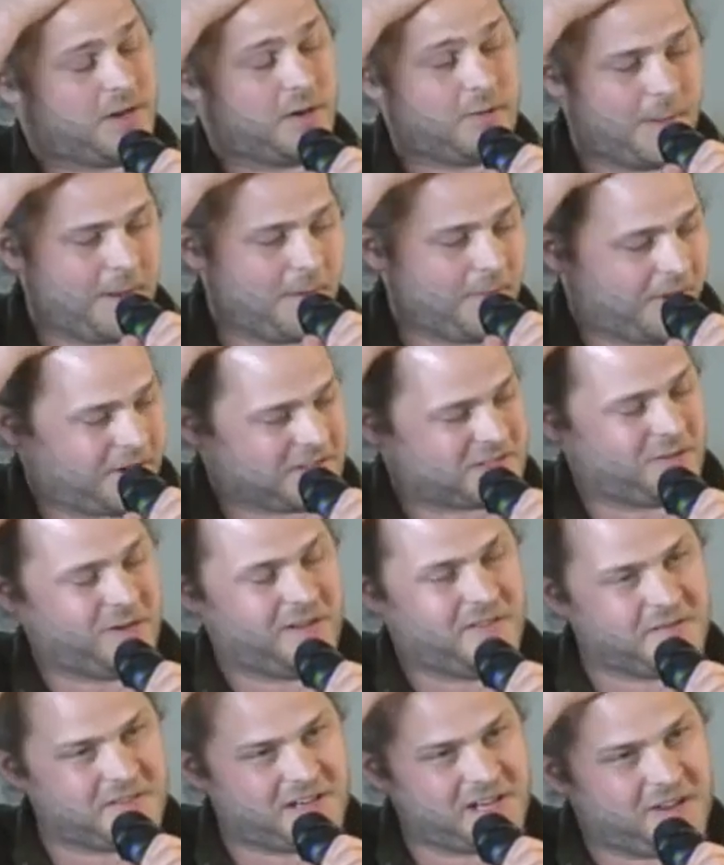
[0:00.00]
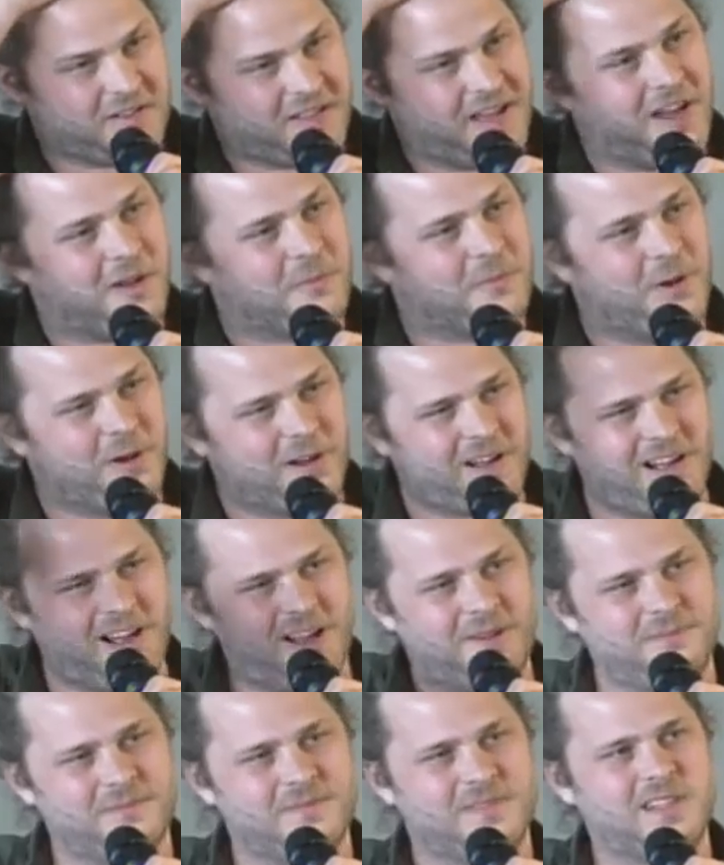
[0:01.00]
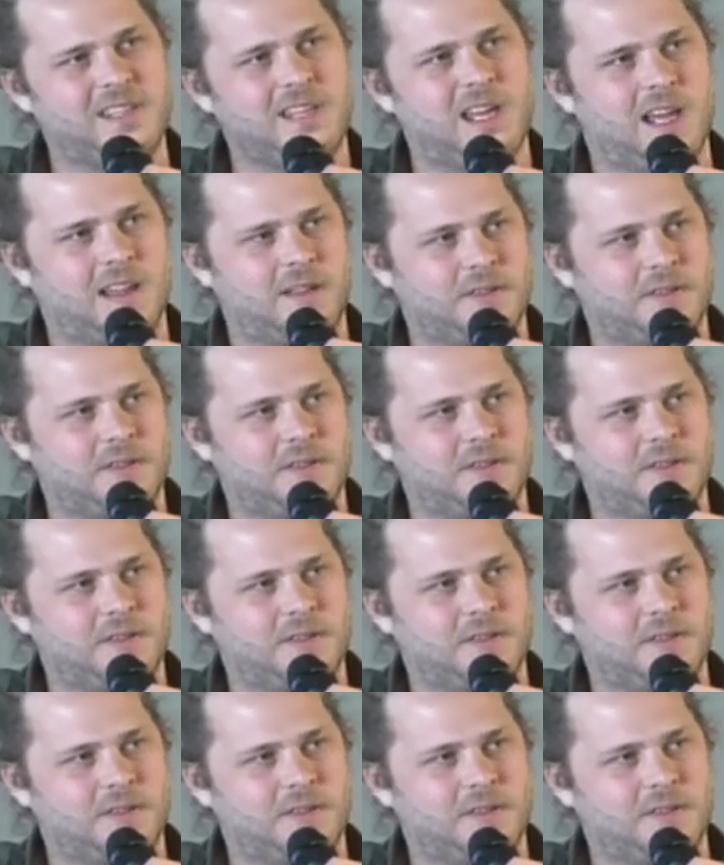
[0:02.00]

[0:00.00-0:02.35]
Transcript: remember what it's called in the video, but yeah,